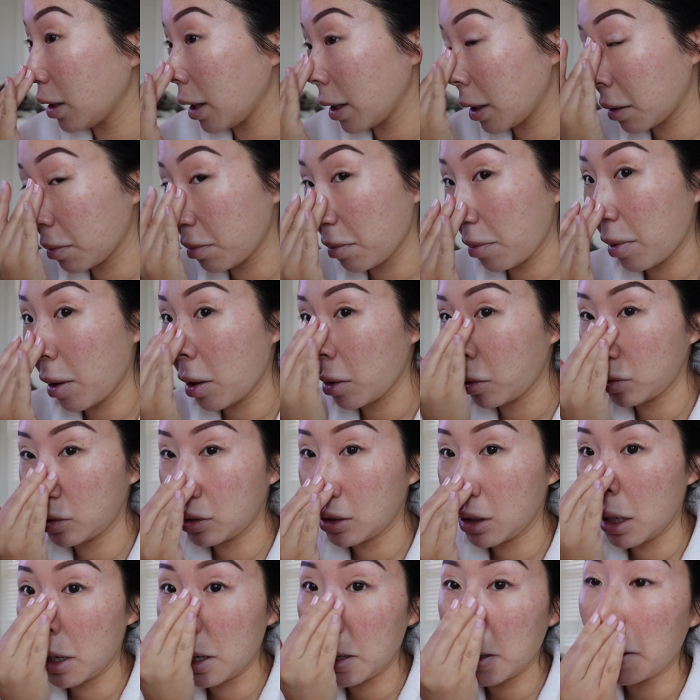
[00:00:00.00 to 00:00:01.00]
like
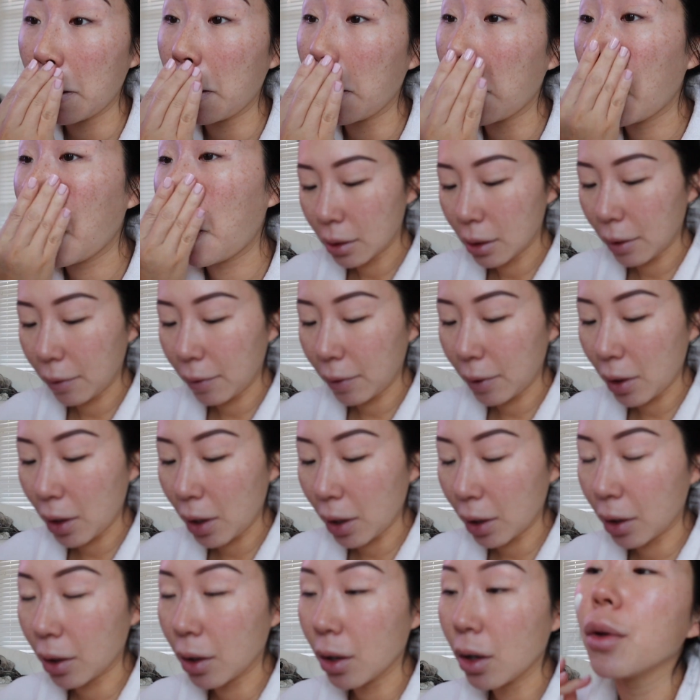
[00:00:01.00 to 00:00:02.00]
posting. Because I feel
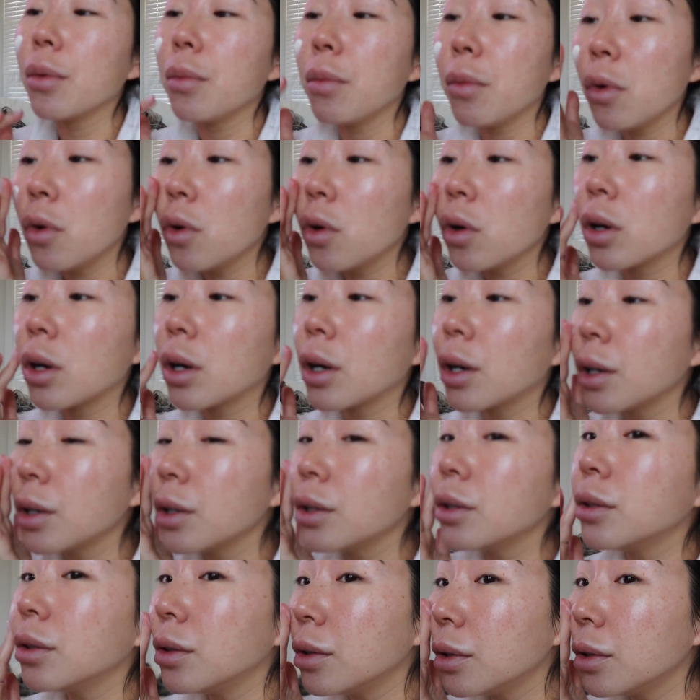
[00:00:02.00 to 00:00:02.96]
like the more